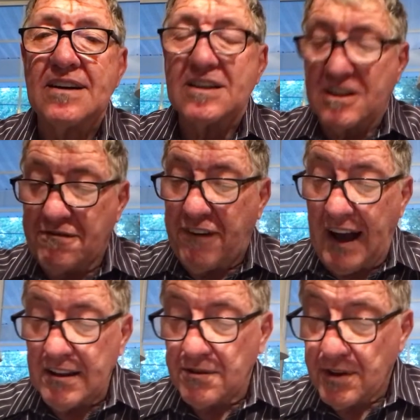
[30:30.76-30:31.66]
to
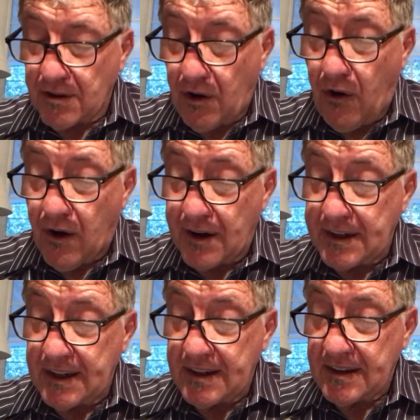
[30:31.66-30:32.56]
follow the Lord.
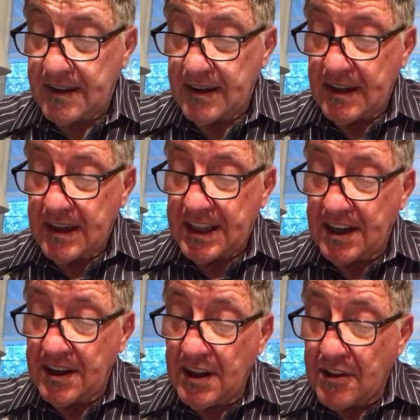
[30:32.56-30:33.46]

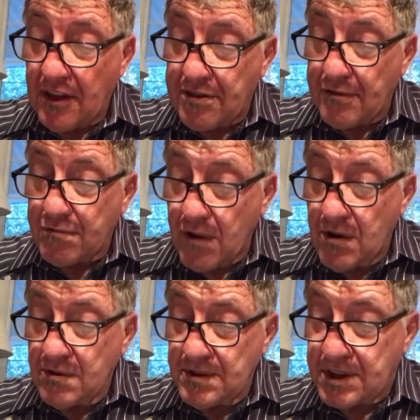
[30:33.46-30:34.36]
The
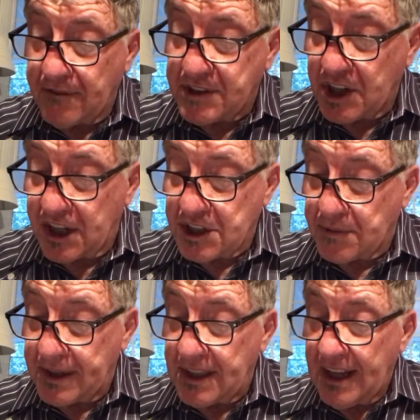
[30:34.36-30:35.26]
thrones of
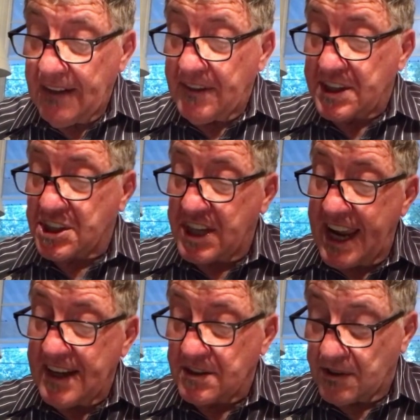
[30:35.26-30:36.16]
judgment, the
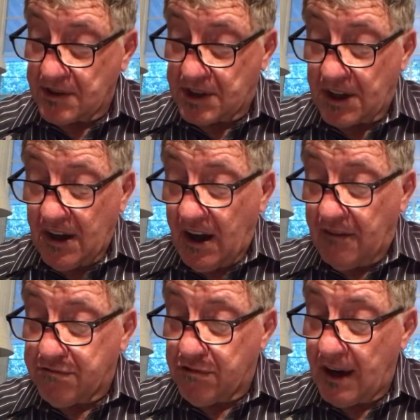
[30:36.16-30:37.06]
standards
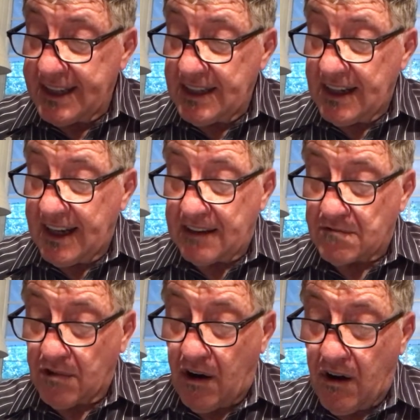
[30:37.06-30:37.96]
of right
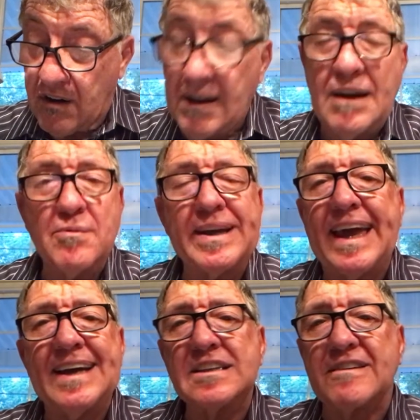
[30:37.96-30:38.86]
and wrong. We
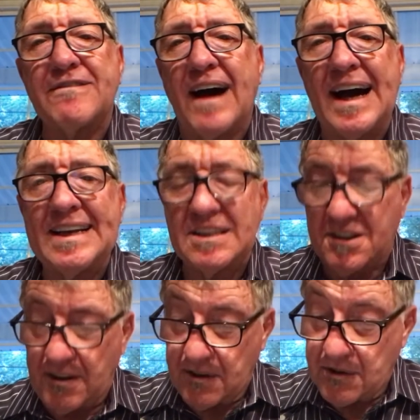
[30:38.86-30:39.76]
can't devise
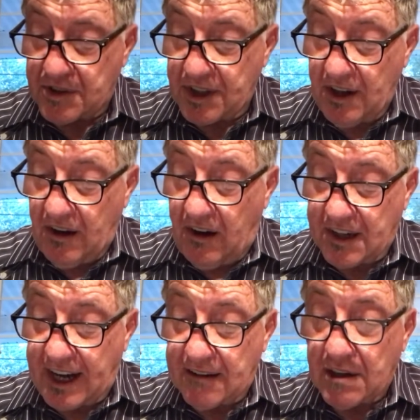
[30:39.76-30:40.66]
those on
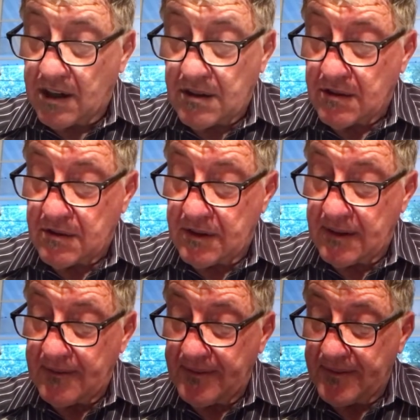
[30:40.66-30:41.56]
our own.
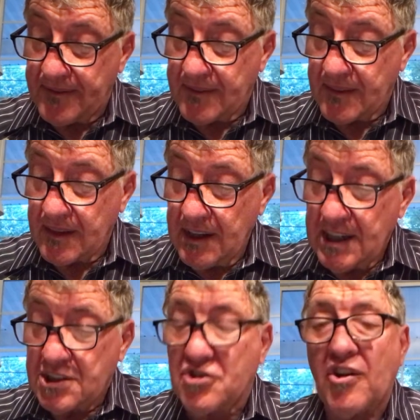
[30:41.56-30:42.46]

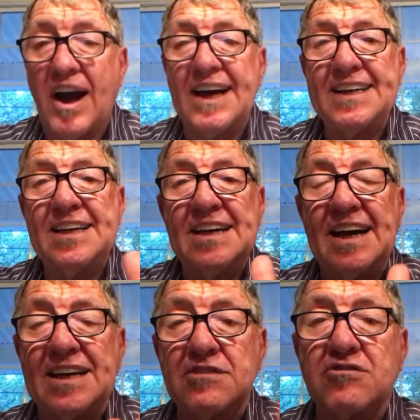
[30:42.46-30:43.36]
Tried
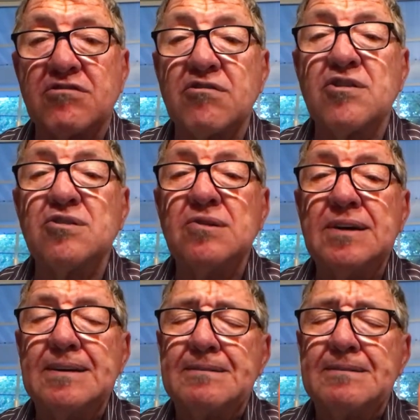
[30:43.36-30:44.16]
and true,